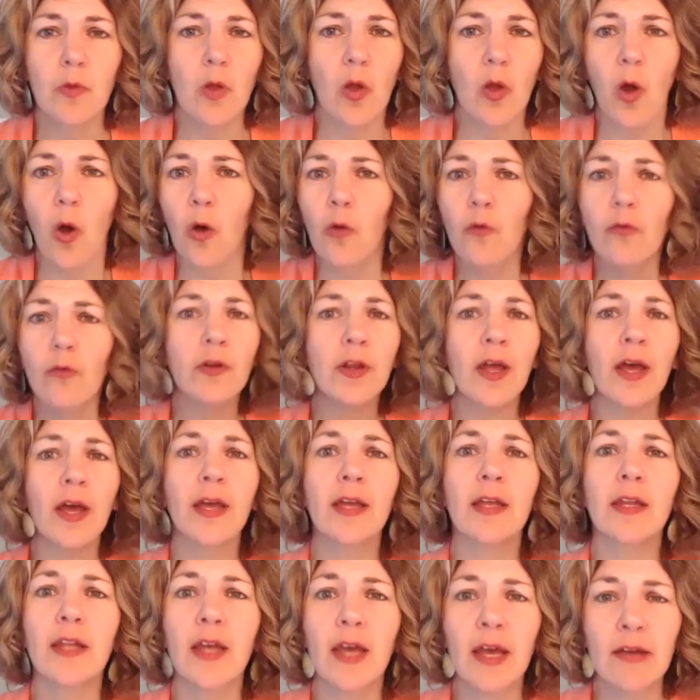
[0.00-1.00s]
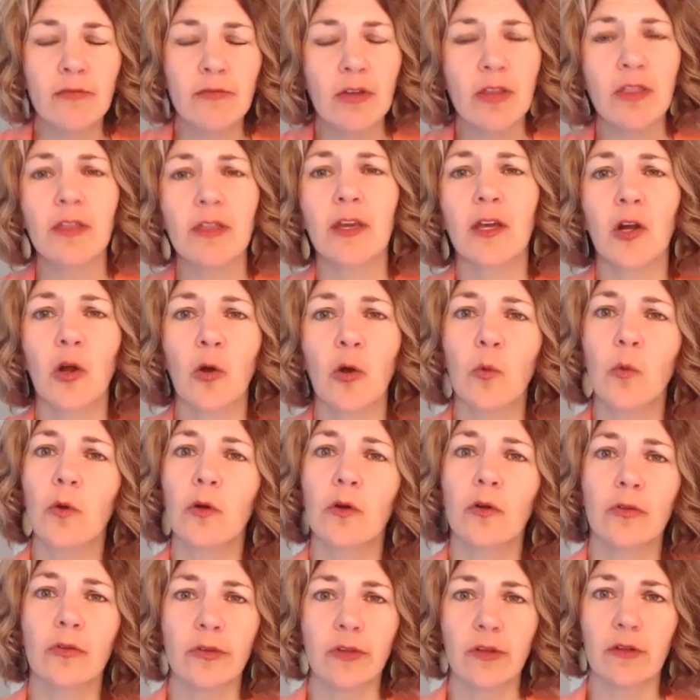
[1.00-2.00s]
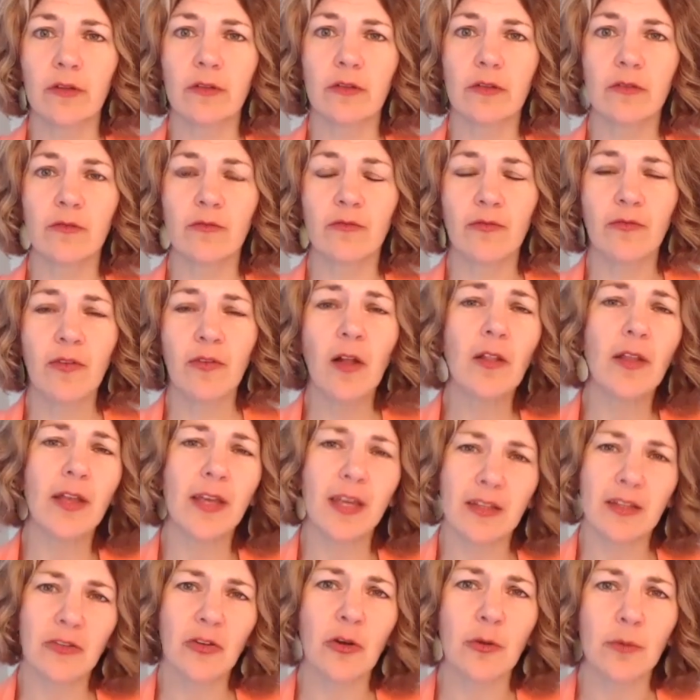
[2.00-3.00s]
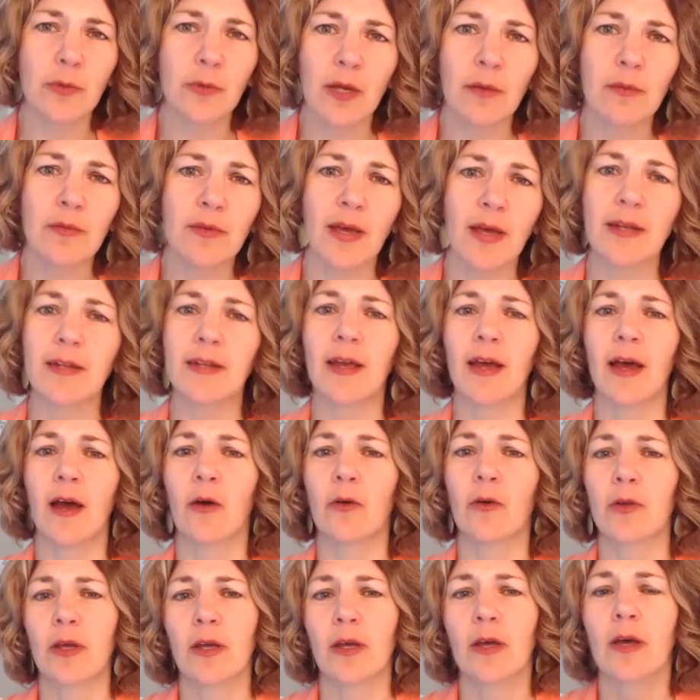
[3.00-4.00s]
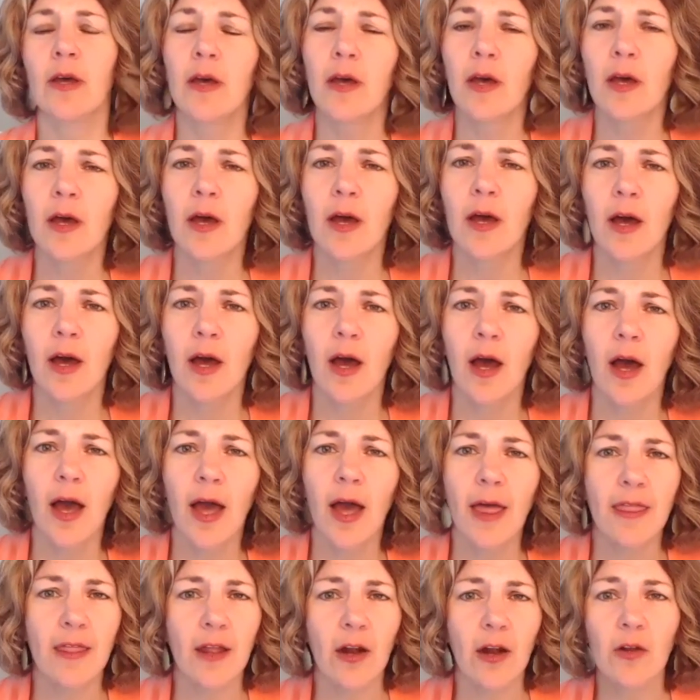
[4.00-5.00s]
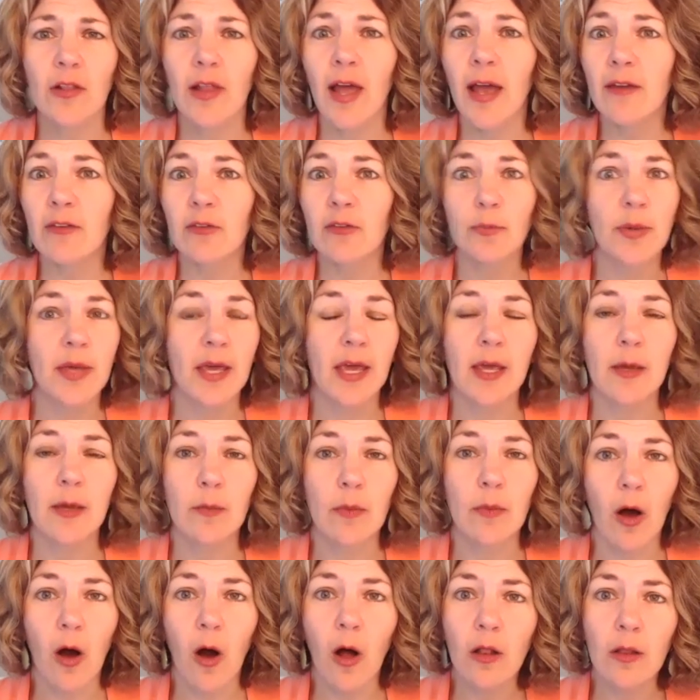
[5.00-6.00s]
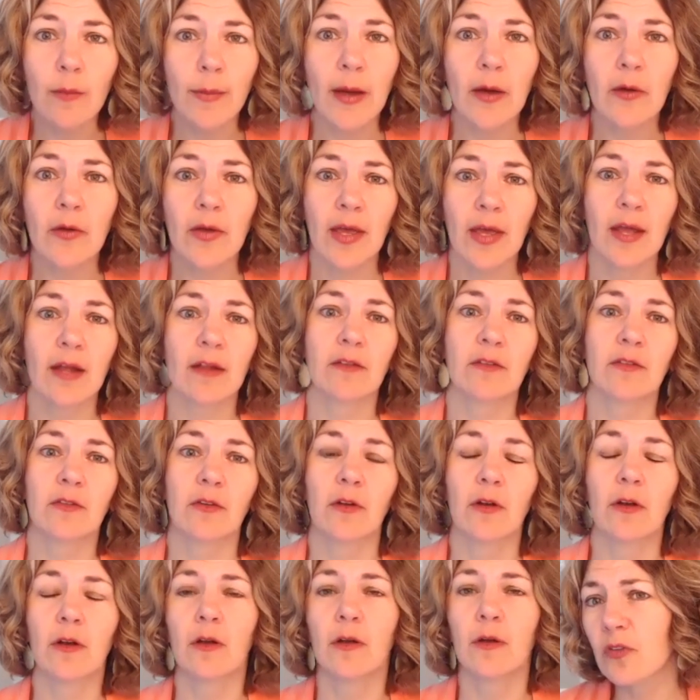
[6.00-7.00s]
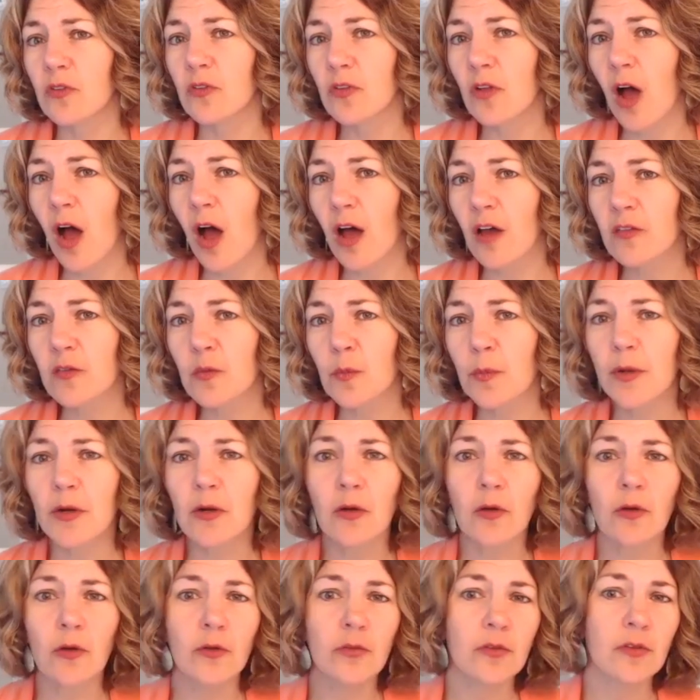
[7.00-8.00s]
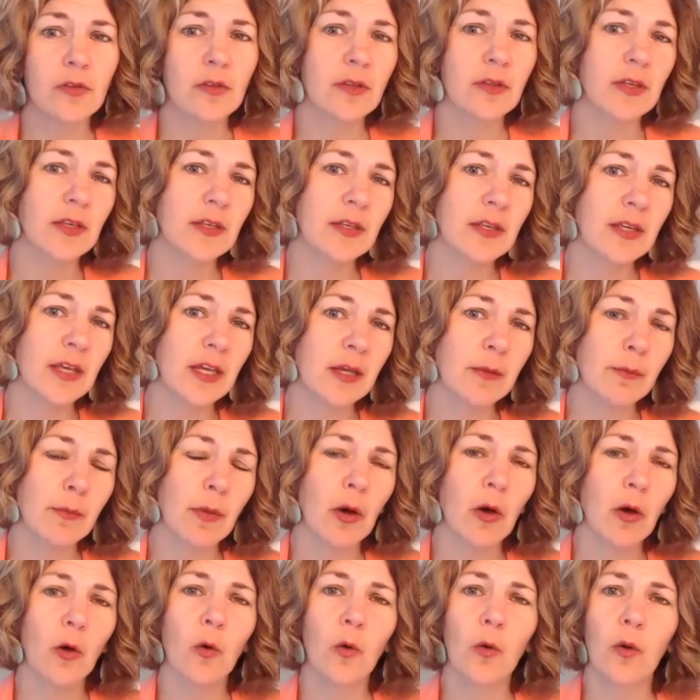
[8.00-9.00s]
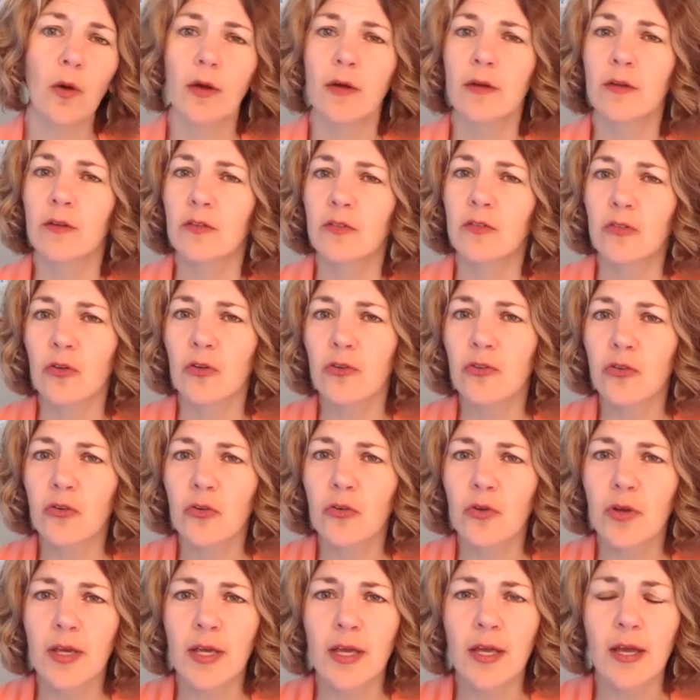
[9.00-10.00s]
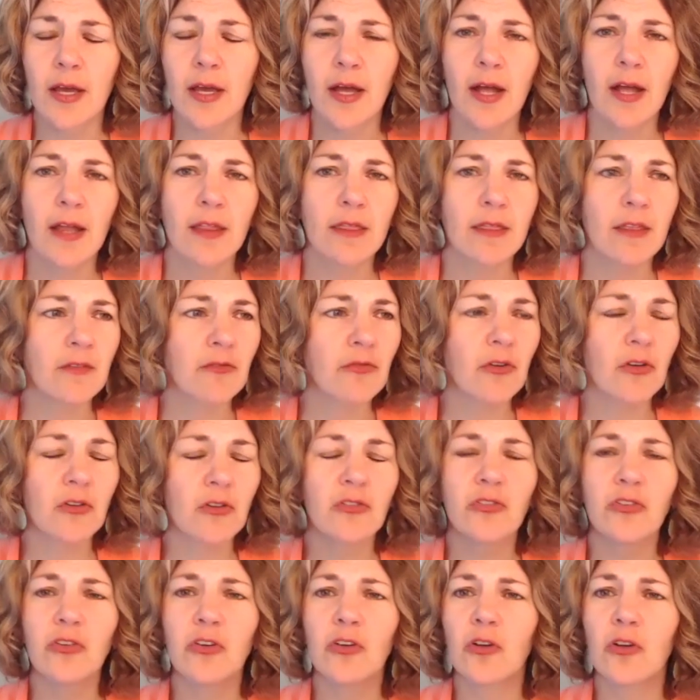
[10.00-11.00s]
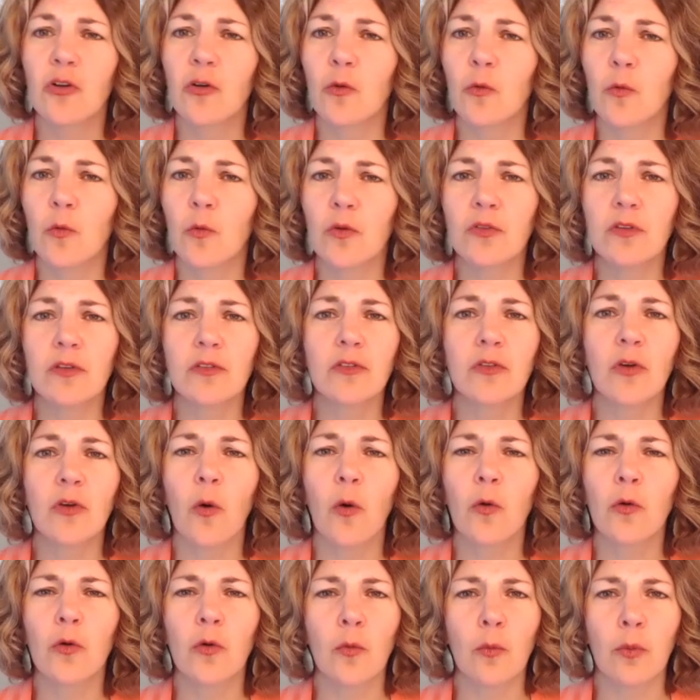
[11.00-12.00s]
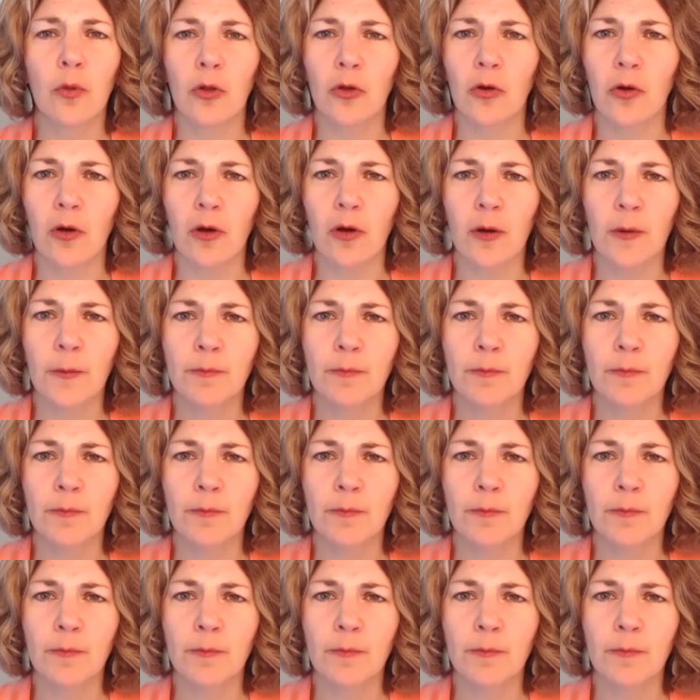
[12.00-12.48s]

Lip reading: Overnight, everything in our world felt like it turned upside down. And our lives became all about cancer. The hospitals, chemo, surgery. That first year was a total blur.